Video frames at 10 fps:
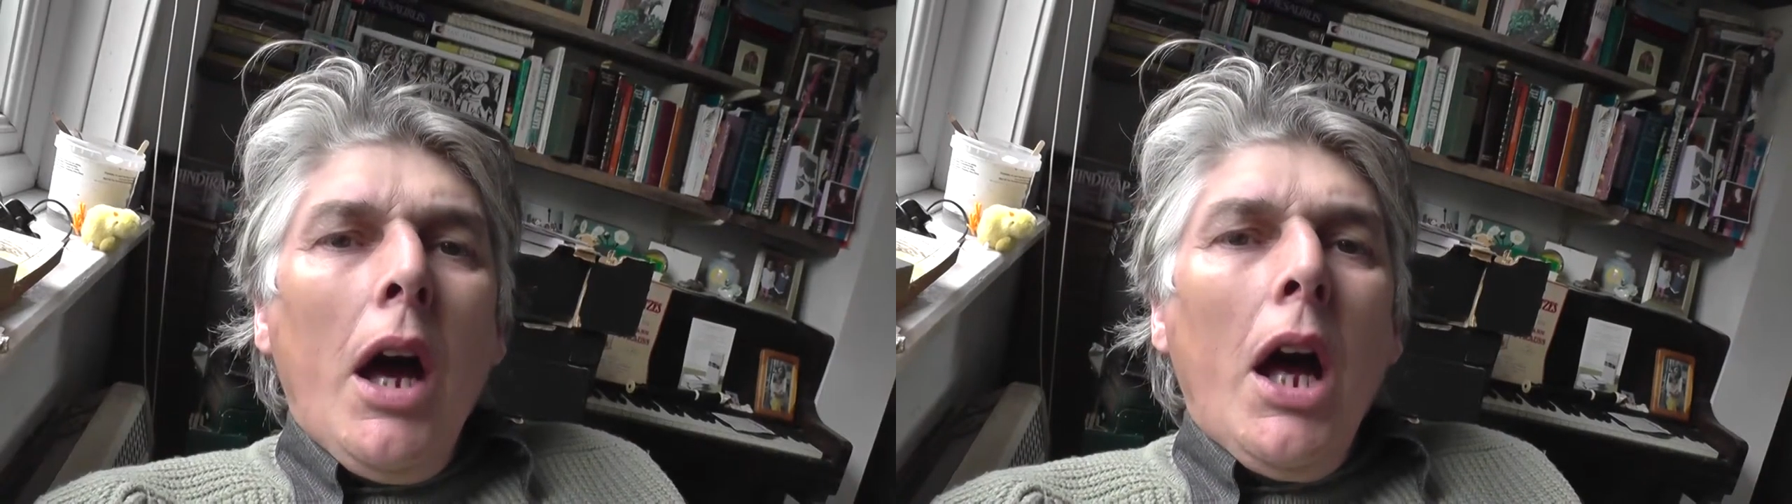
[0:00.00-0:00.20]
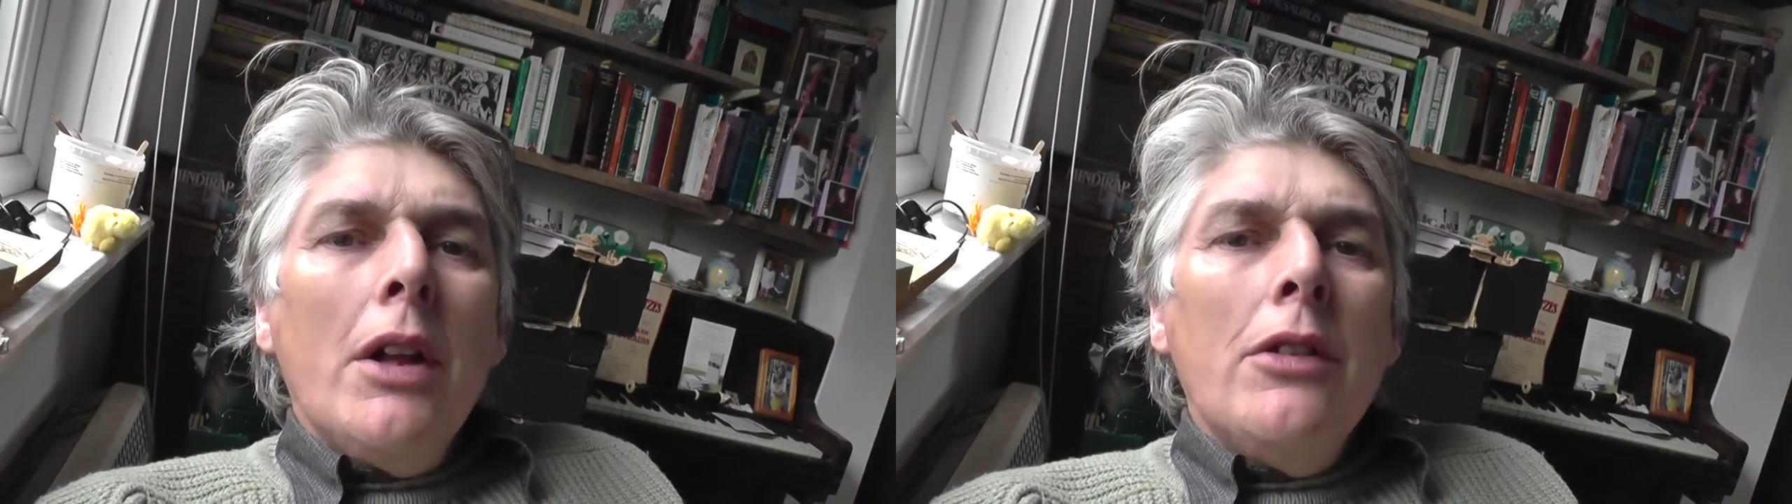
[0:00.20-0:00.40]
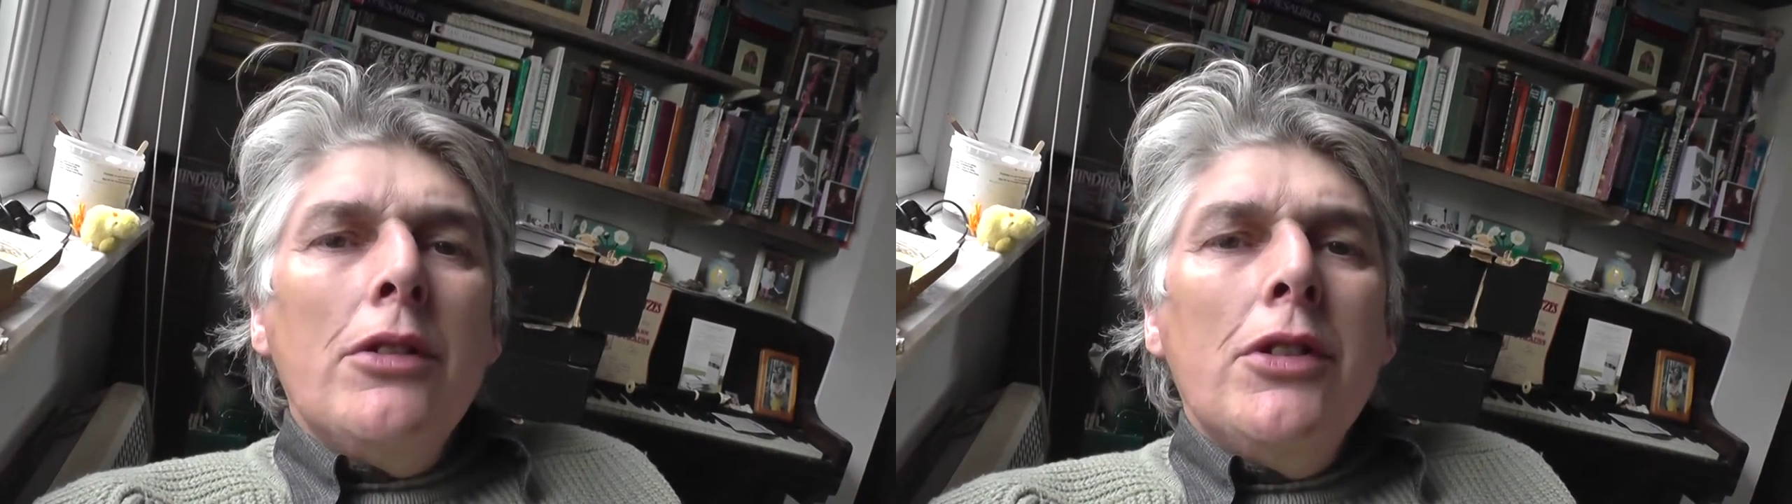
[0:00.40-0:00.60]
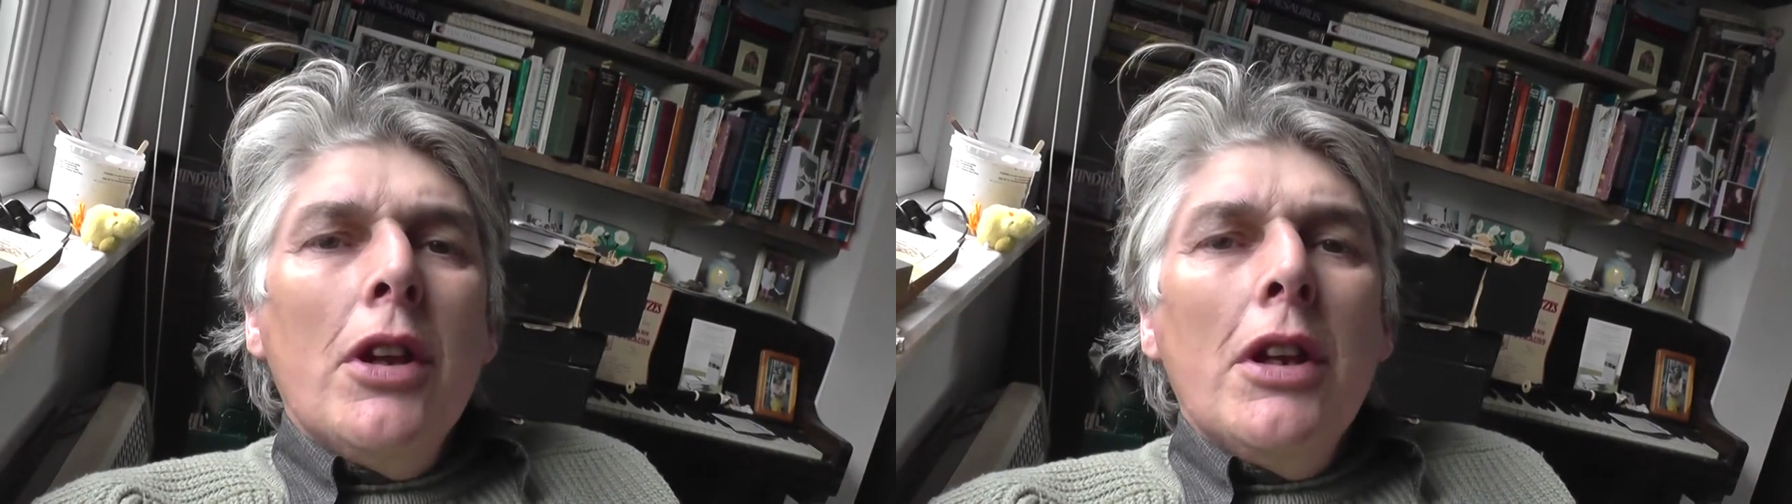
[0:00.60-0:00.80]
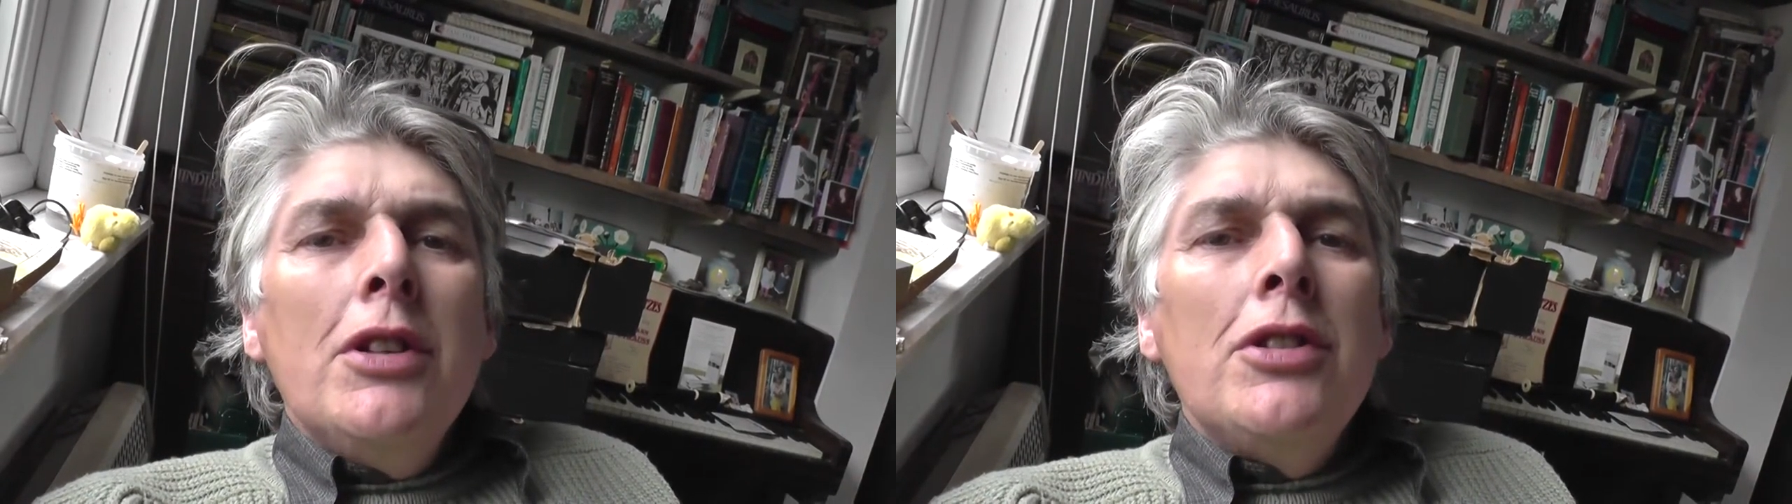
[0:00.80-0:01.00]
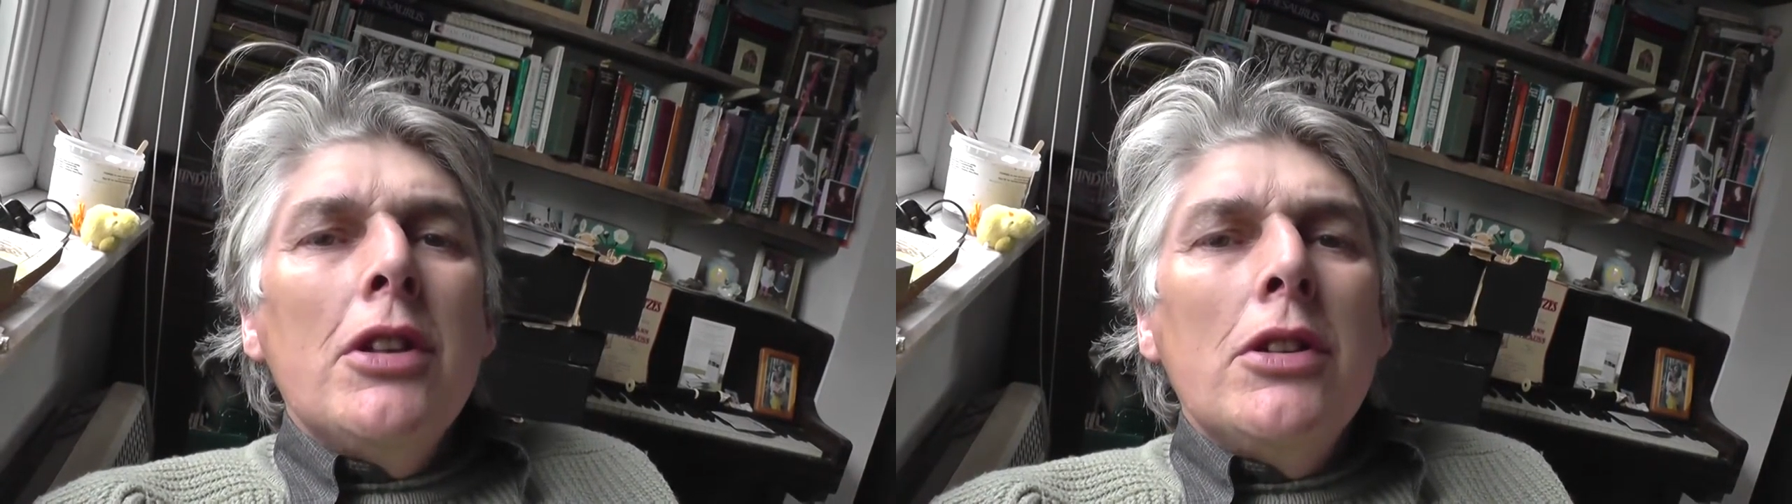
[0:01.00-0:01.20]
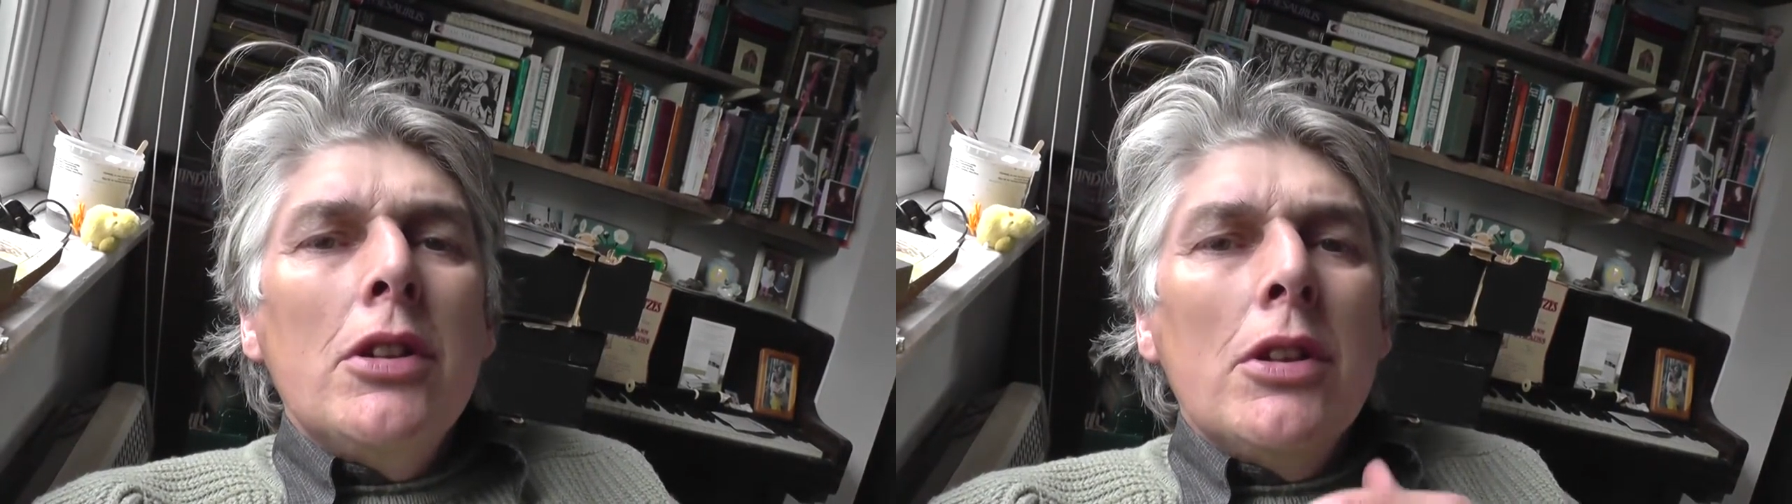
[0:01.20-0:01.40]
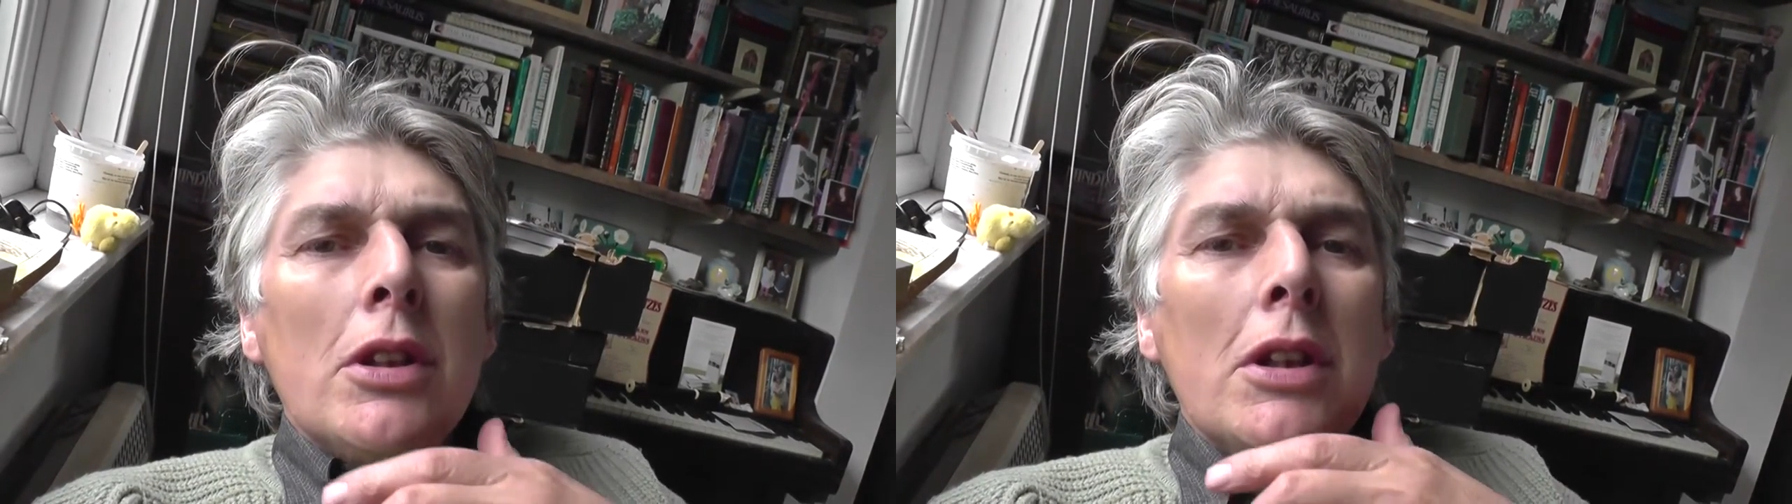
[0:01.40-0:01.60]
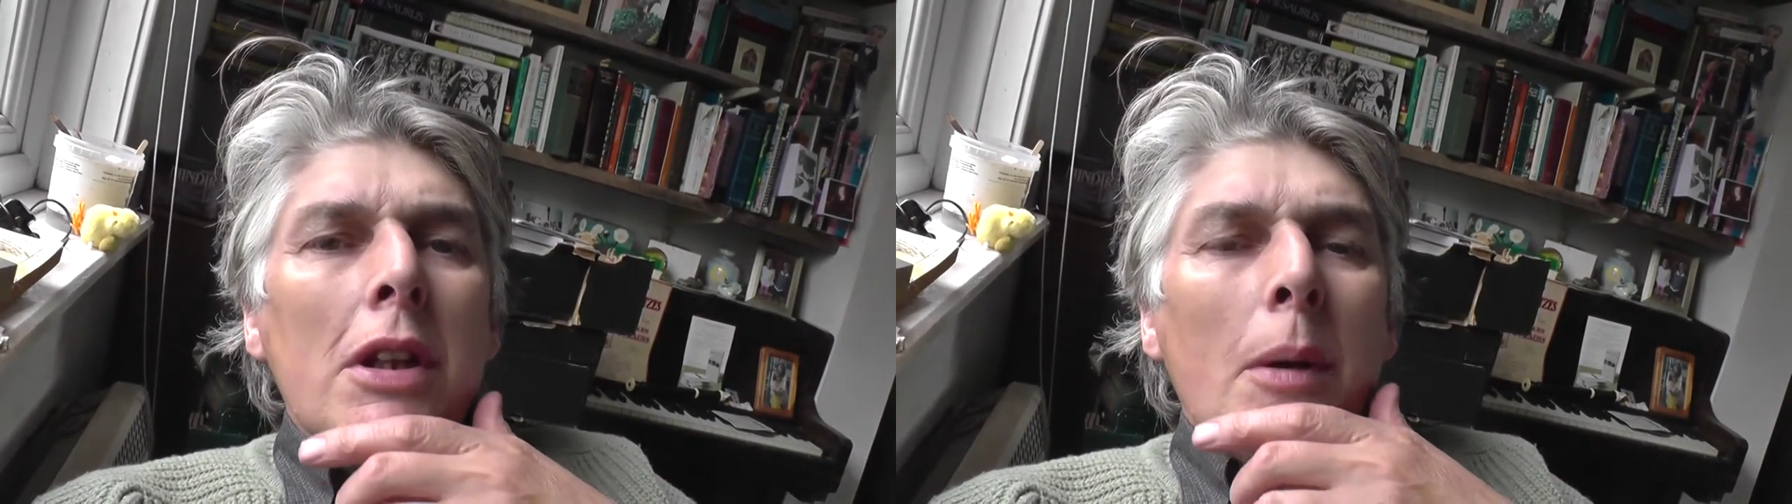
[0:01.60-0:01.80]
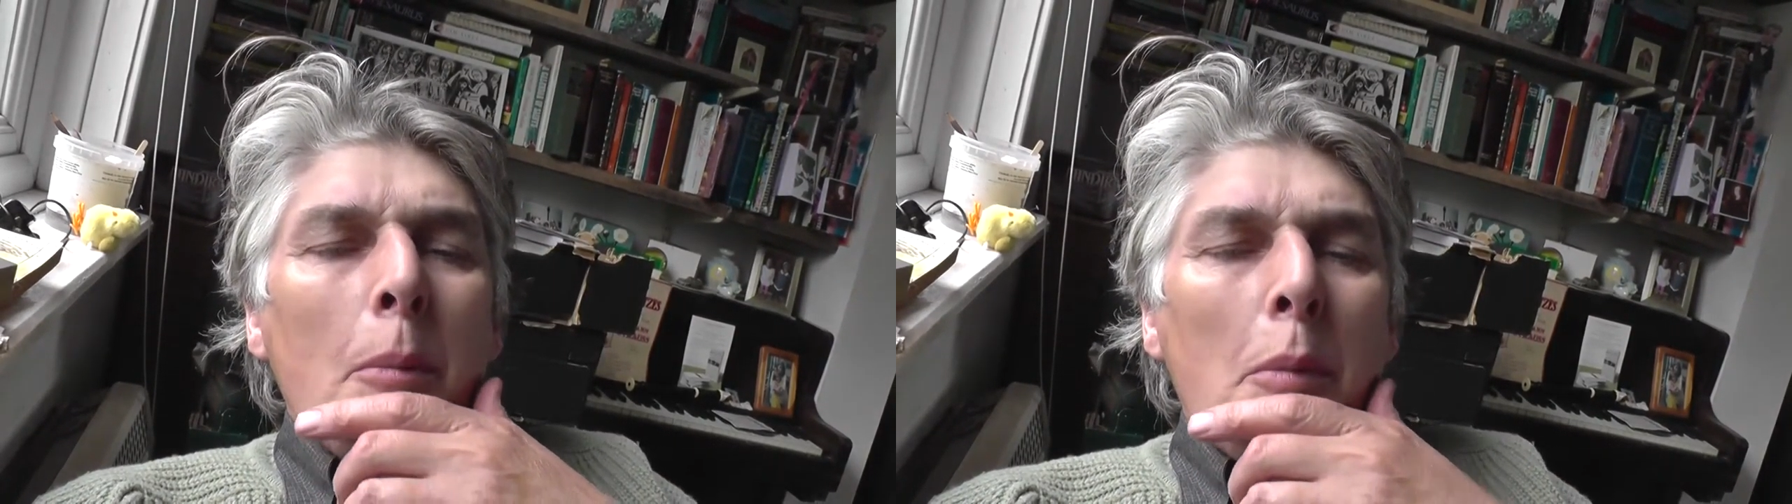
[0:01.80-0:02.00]
And uh, he said to
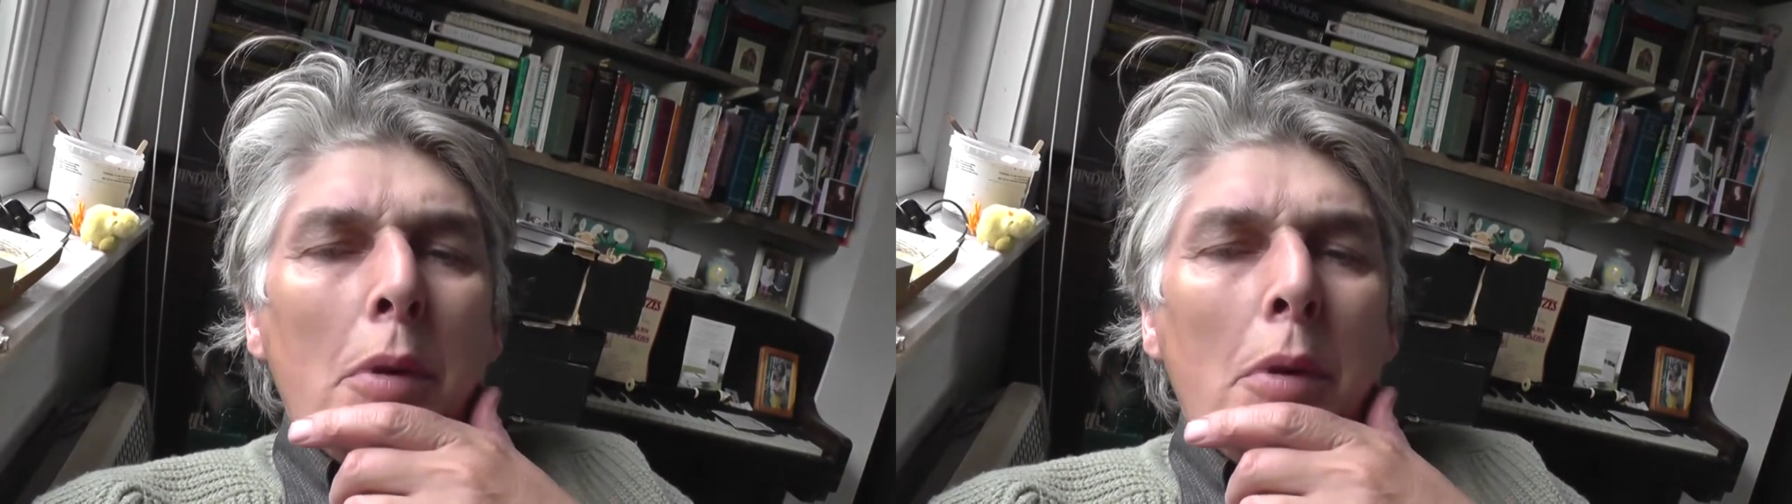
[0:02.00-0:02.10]
the um,